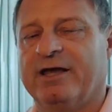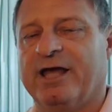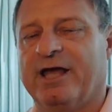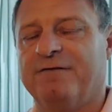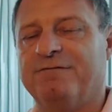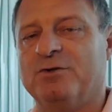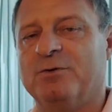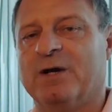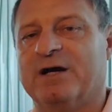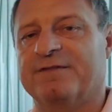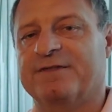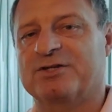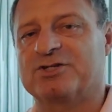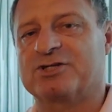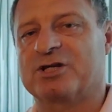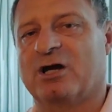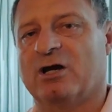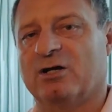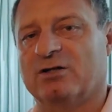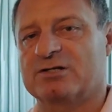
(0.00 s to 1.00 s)
If you had the
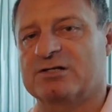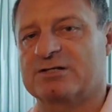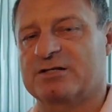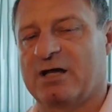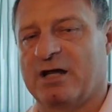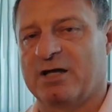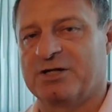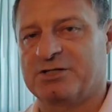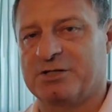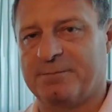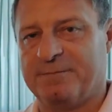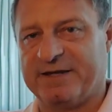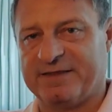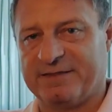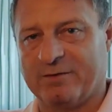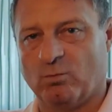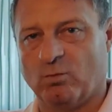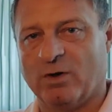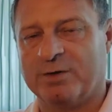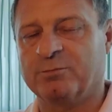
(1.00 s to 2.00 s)
chance to meet
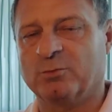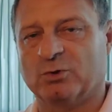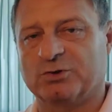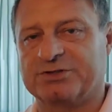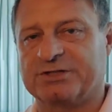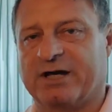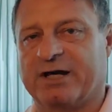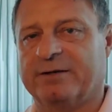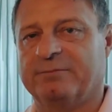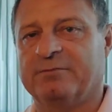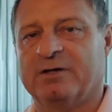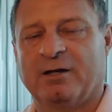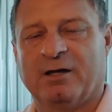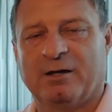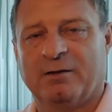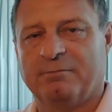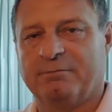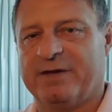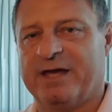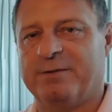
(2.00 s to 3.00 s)
them one more time,
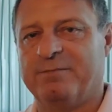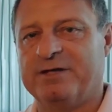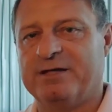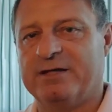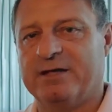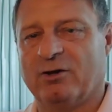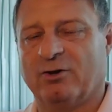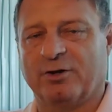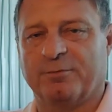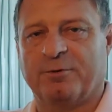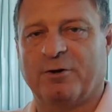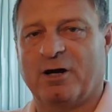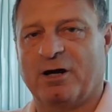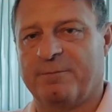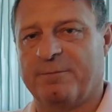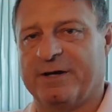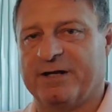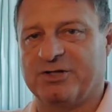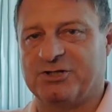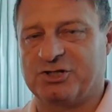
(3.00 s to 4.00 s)
maybe on a
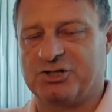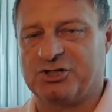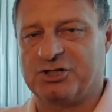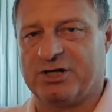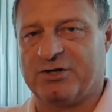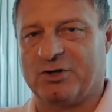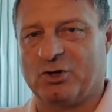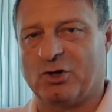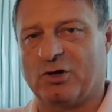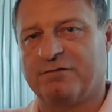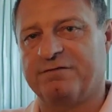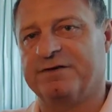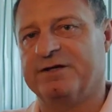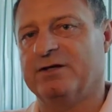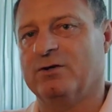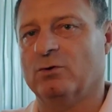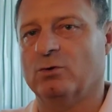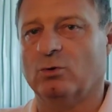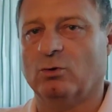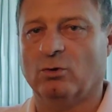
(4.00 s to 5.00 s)
park bench and share a
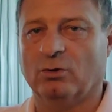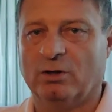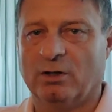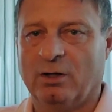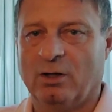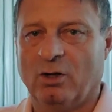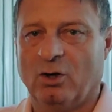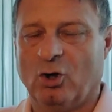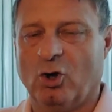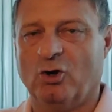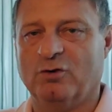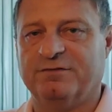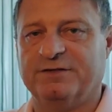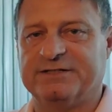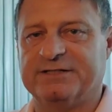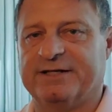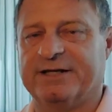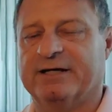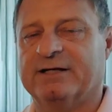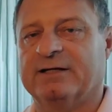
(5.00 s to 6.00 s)
coffee or over
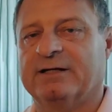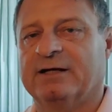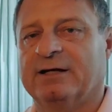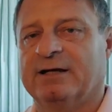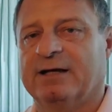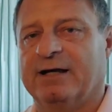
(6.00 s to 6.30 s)
dinner,